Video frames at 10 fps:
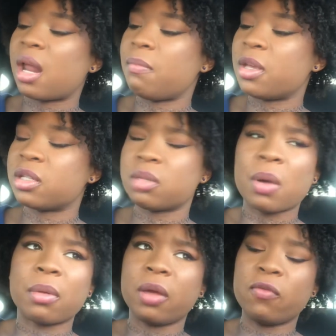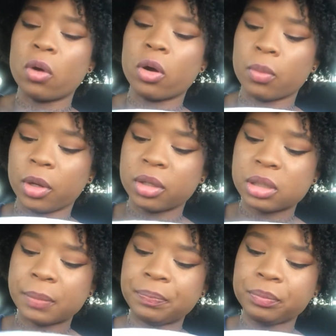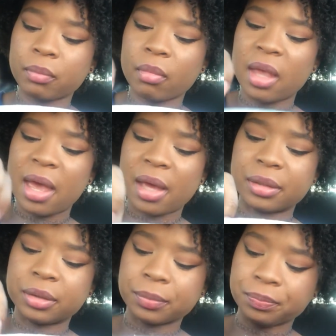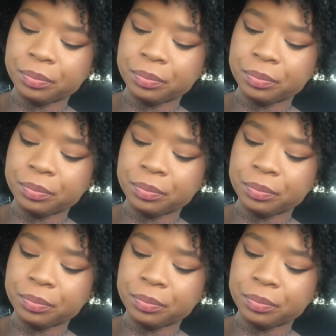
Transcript: I missed probably like 4 homeworks. And